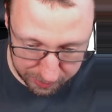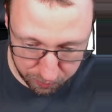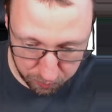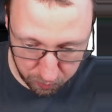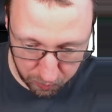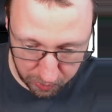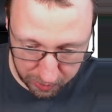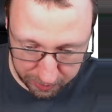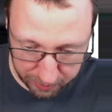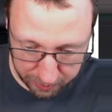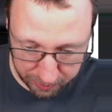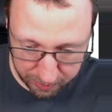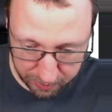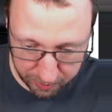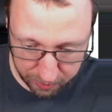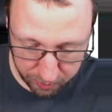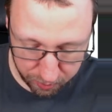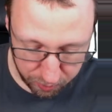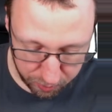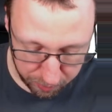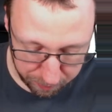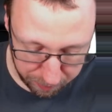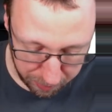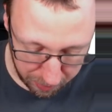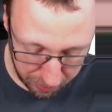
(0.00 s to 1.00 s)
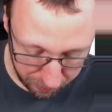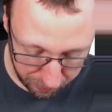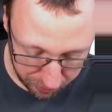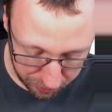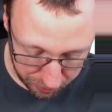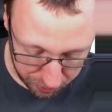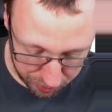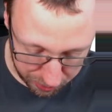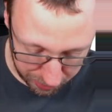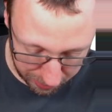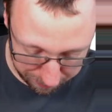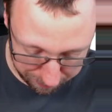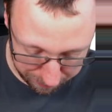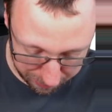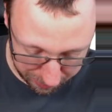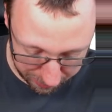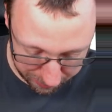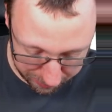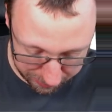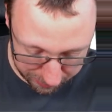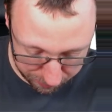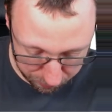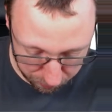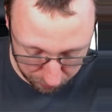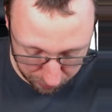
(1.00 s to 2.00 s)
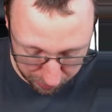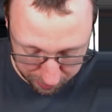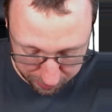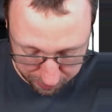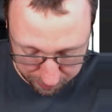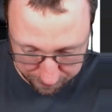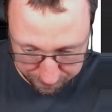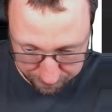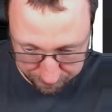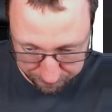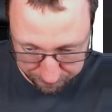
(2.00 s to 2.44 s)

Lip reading: 1 to the power j minus 1